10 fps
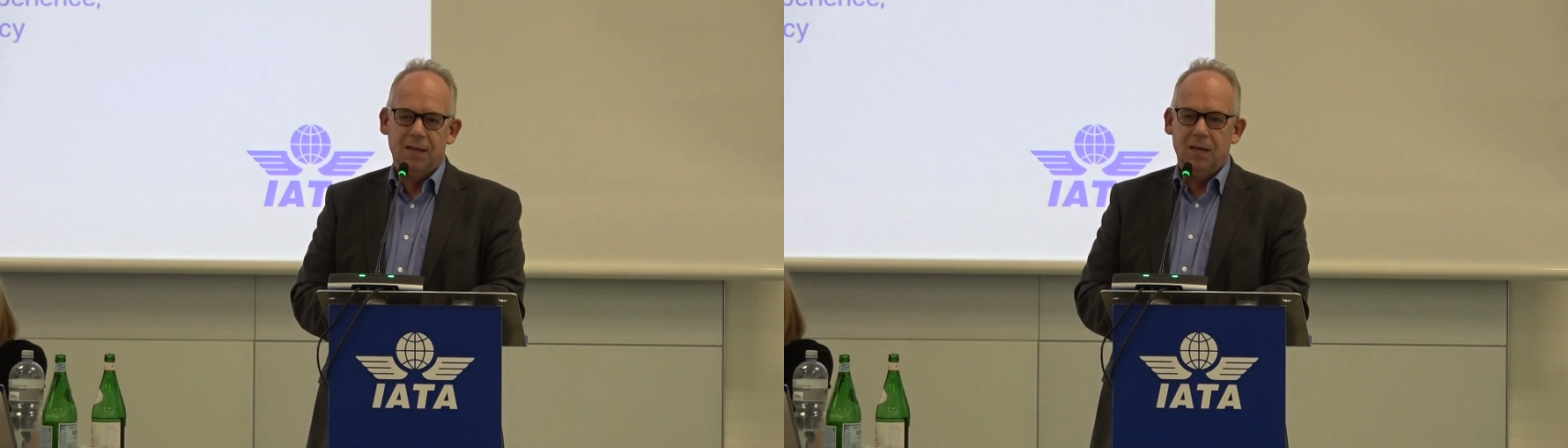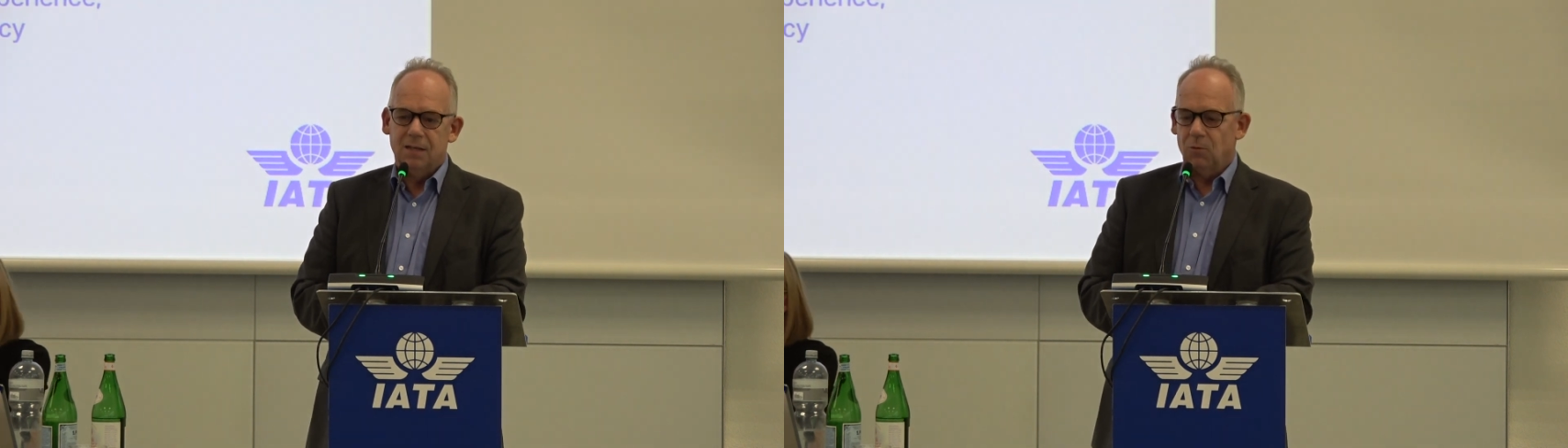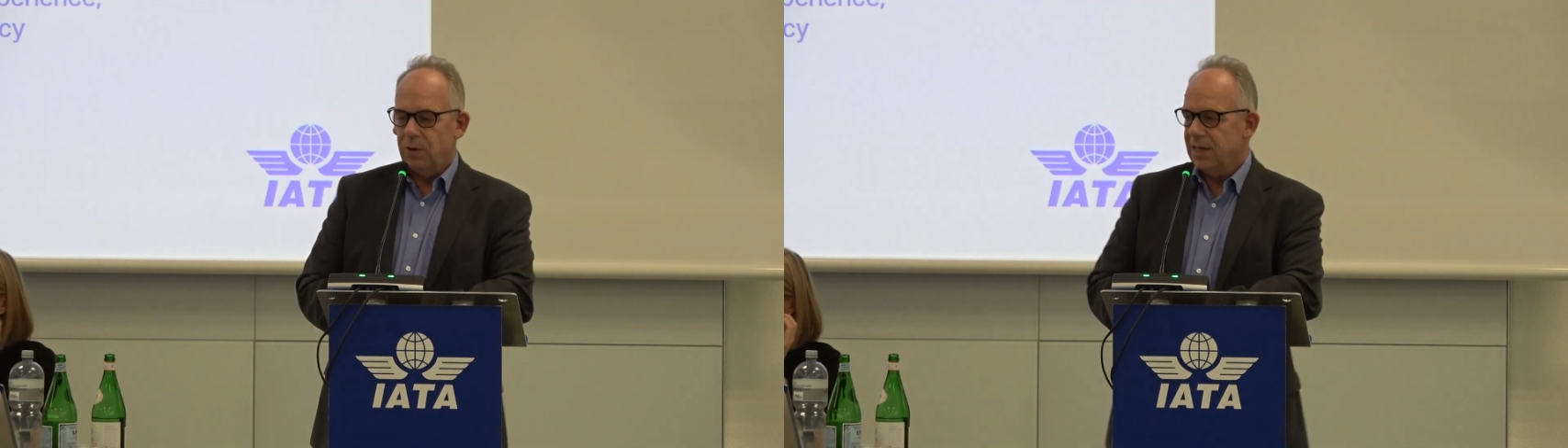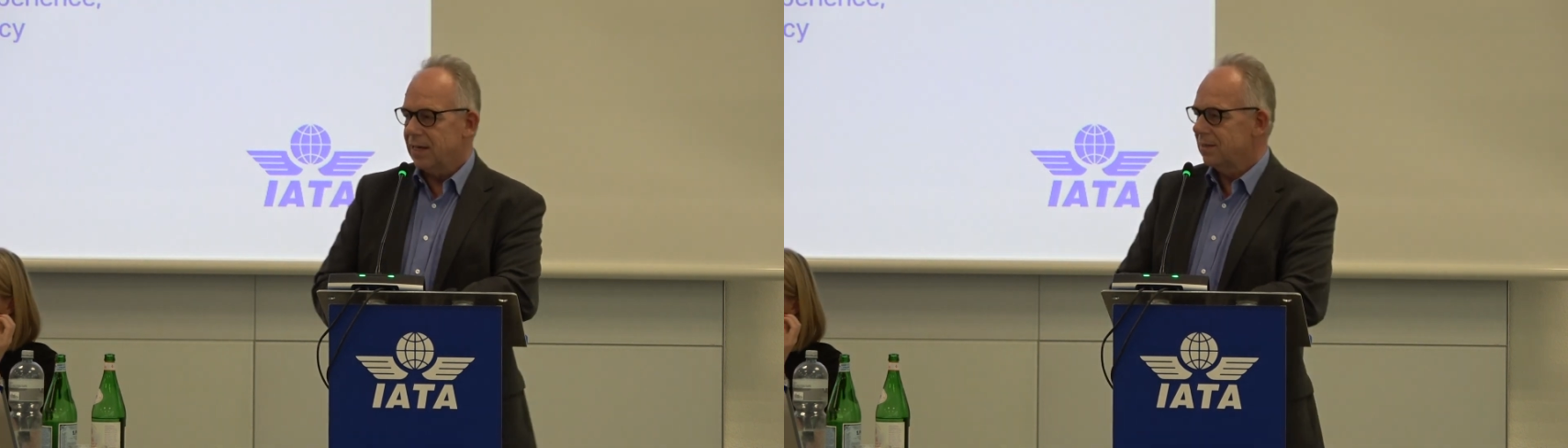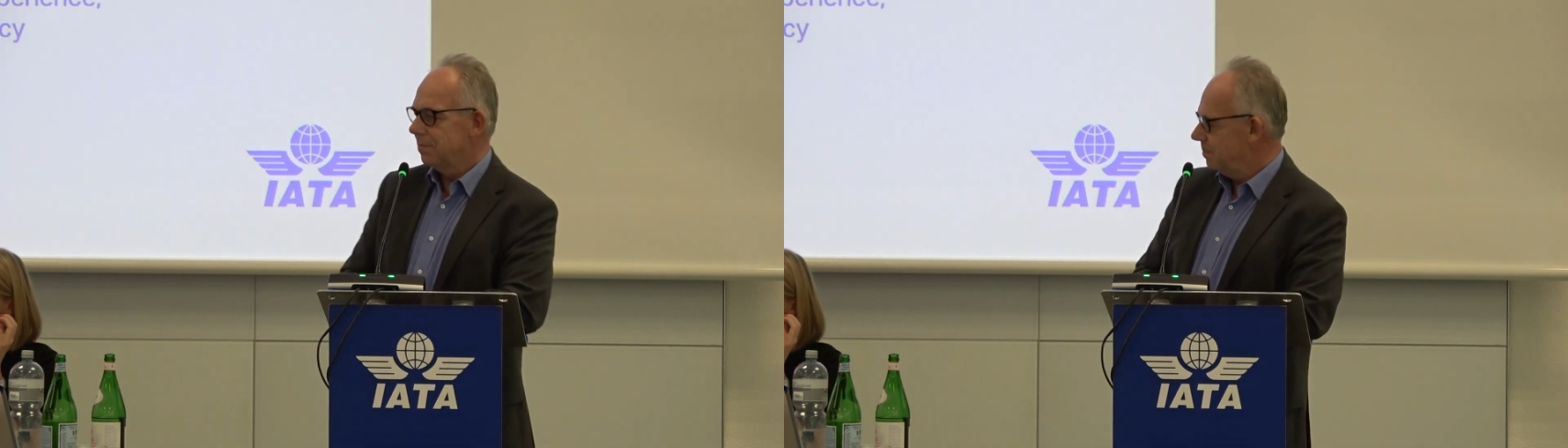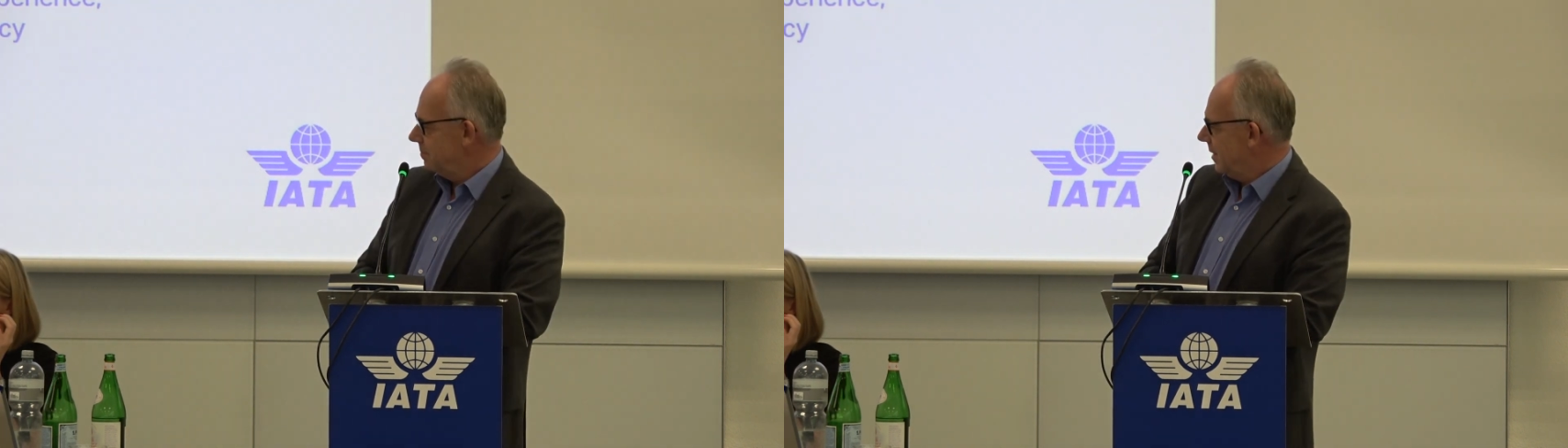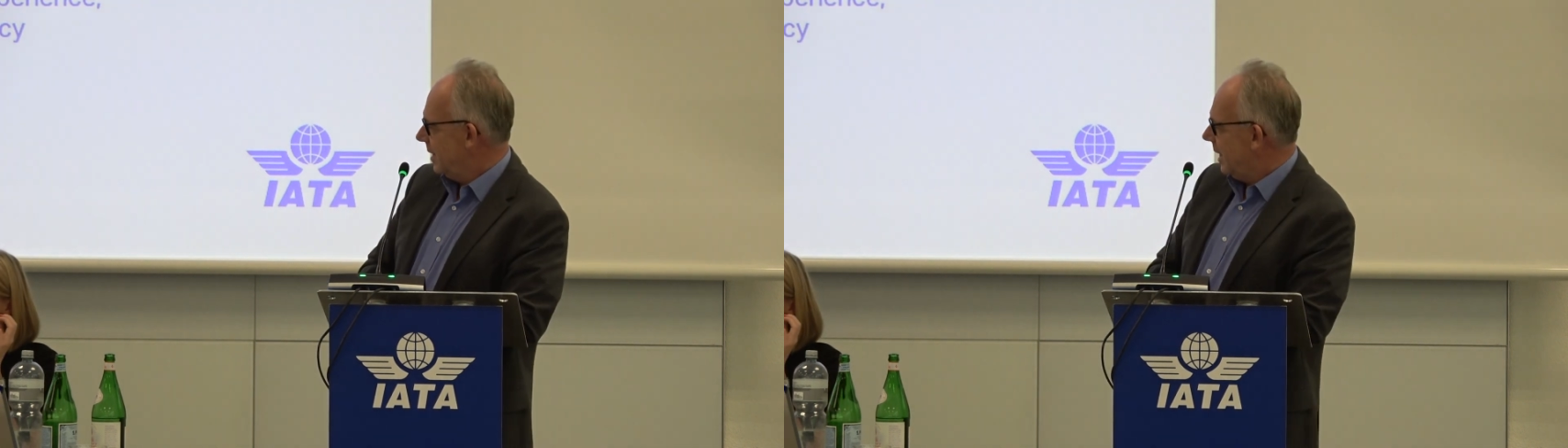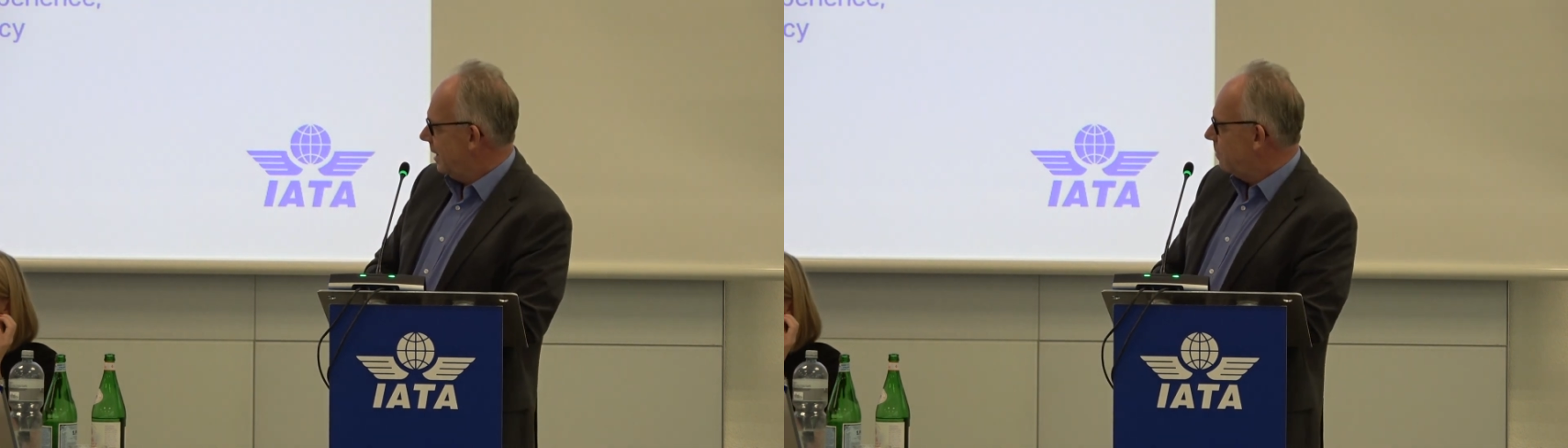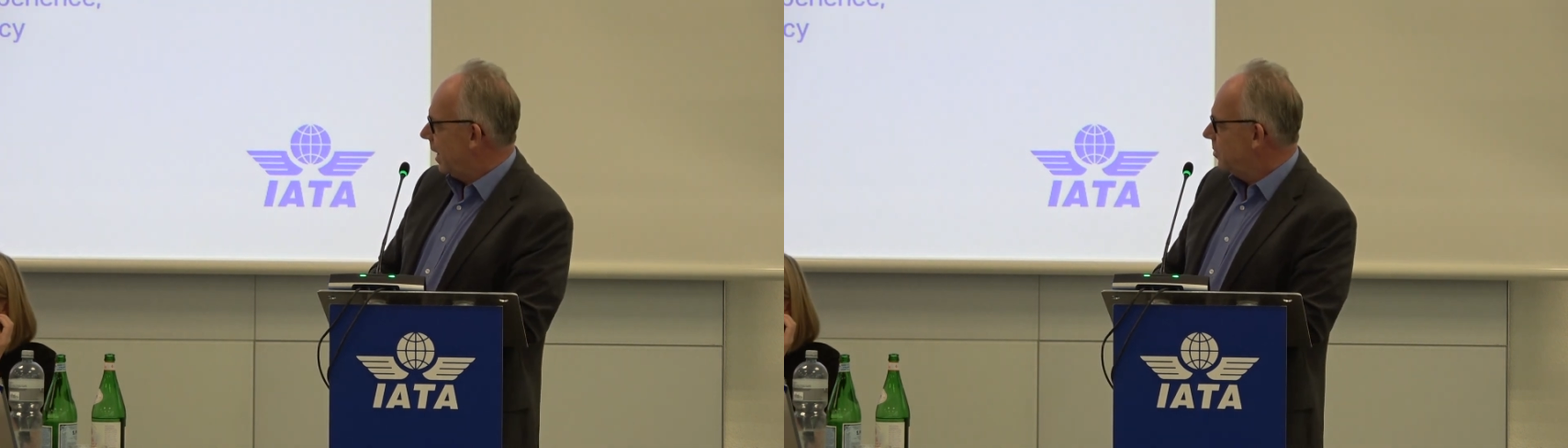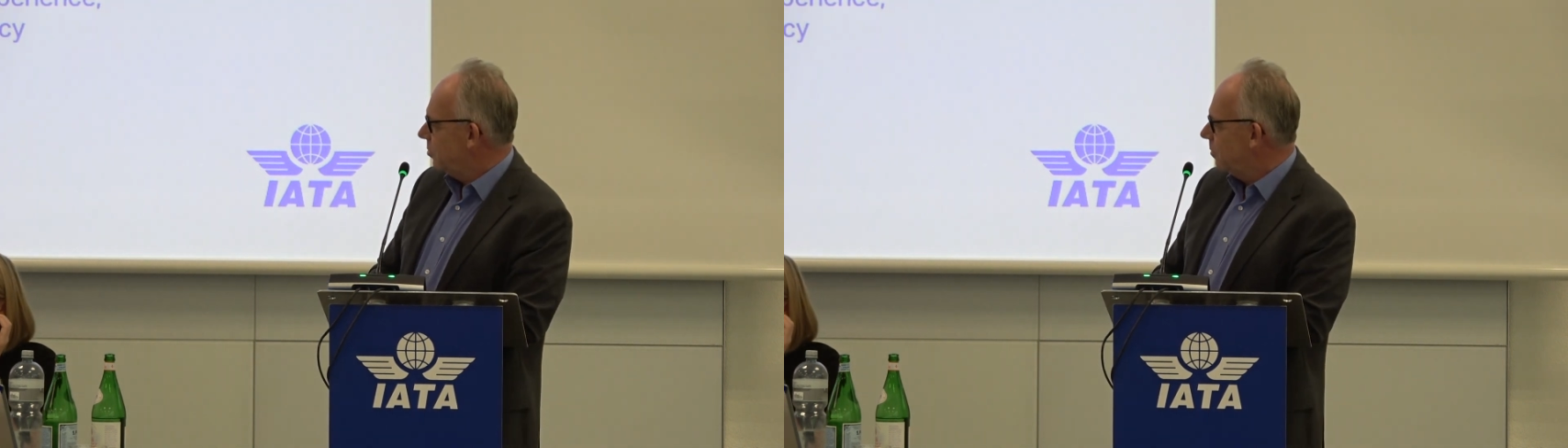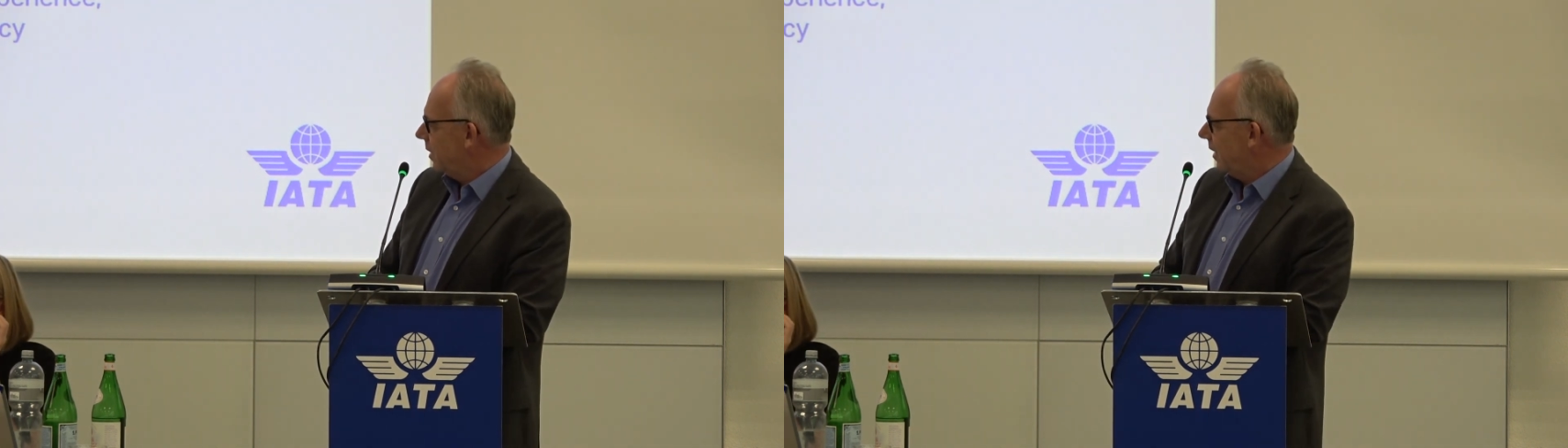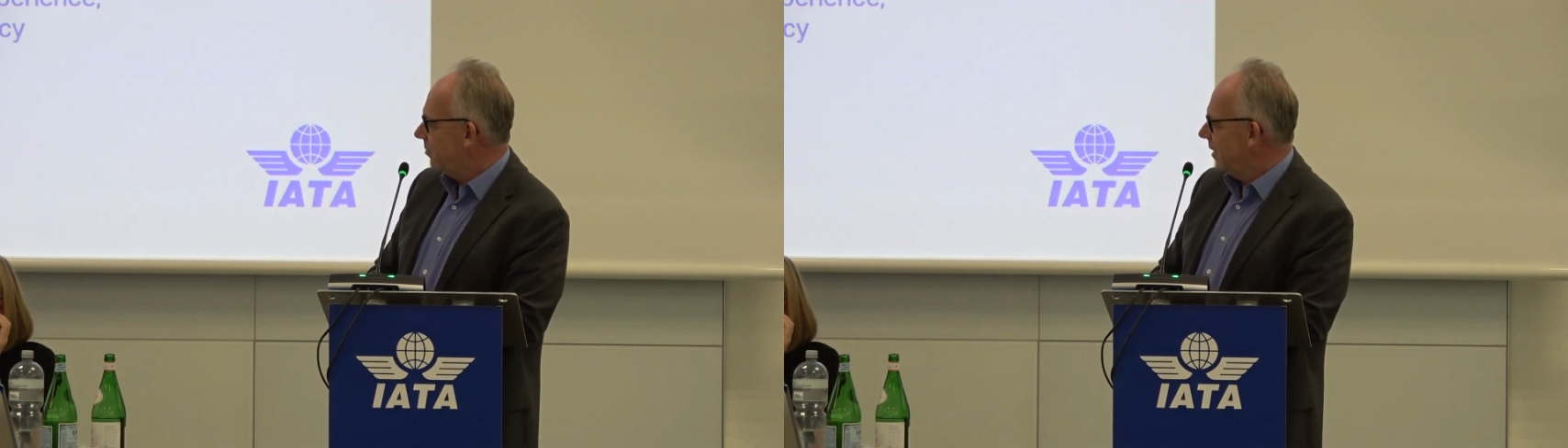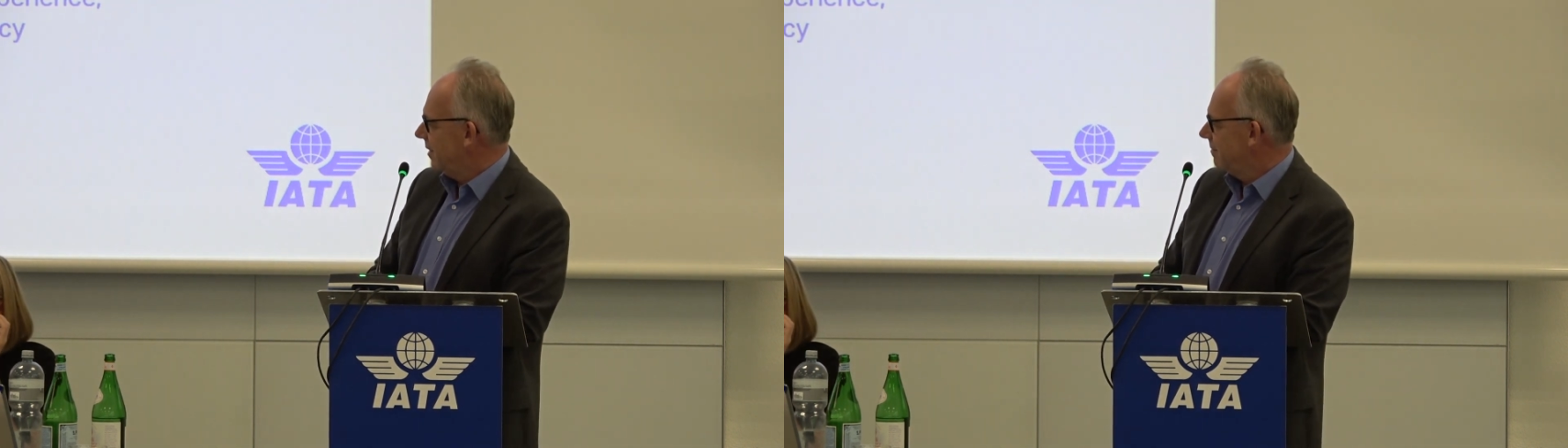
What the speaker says: So with that, I hand back to Catherine.